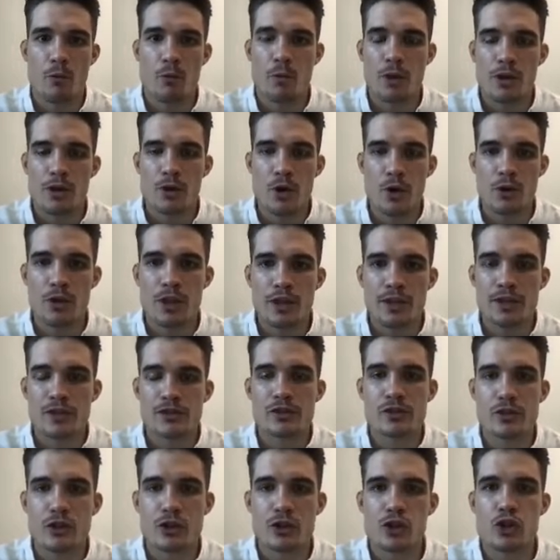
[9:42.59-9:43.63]
We know that this
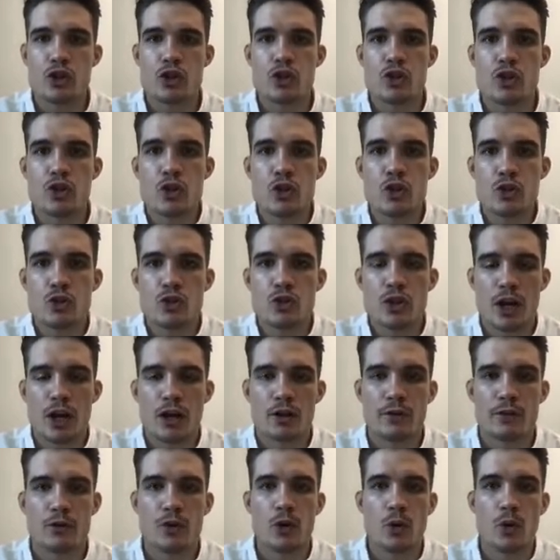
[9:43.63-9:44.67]
is a huge kind
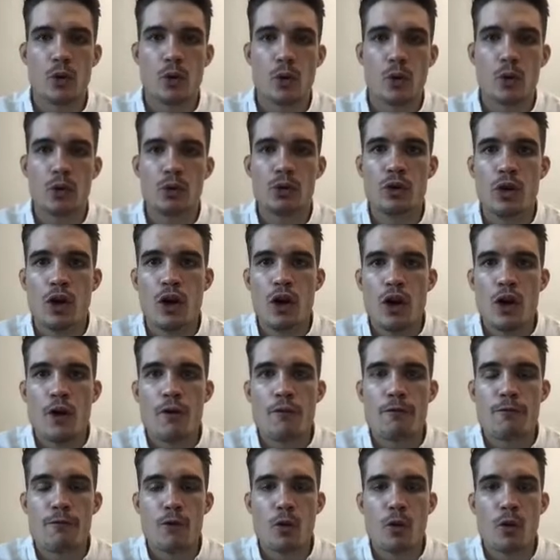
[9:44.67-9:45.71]
of call
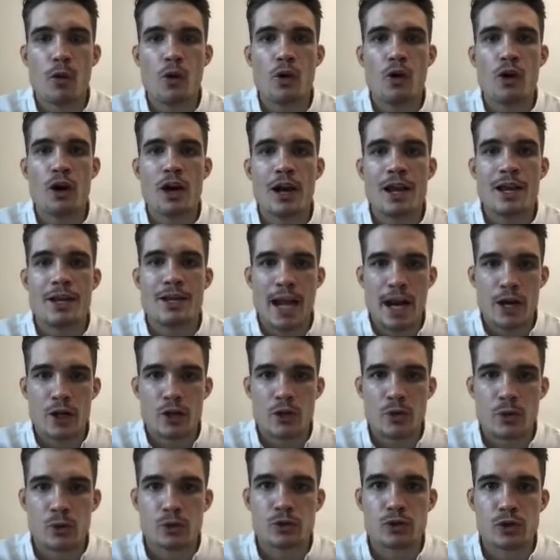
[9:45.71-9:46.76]
for
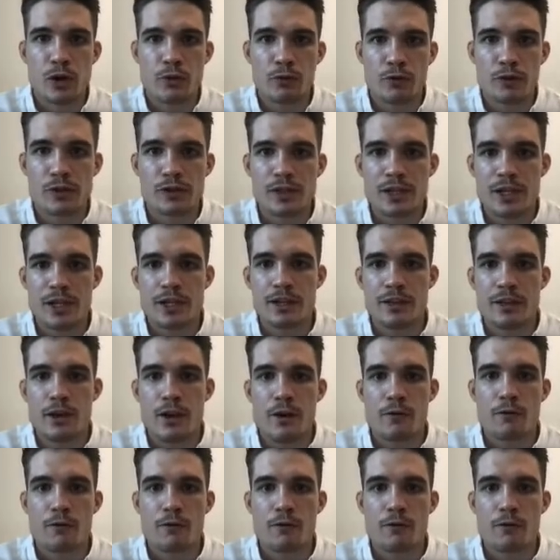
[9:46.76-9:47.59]
national sovereignty,